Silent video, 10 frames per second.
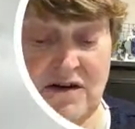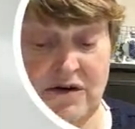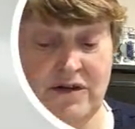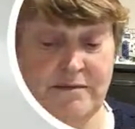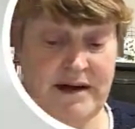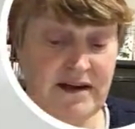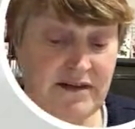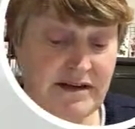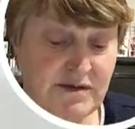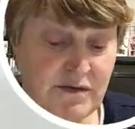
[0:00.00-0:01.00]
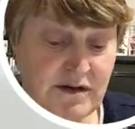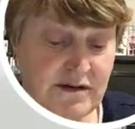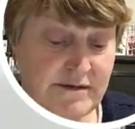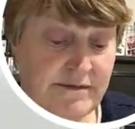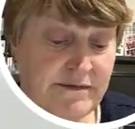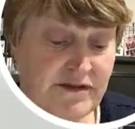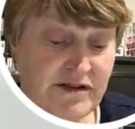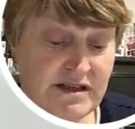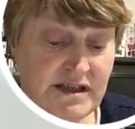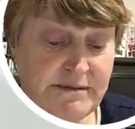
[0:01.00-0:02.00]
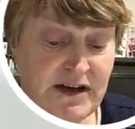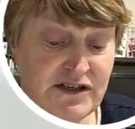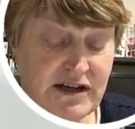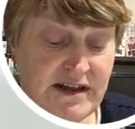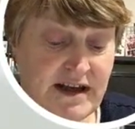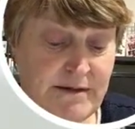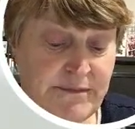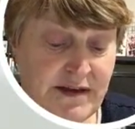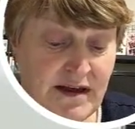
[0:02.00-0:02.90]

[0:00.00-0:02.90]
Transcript: on the back of this one. So there's a spatula there.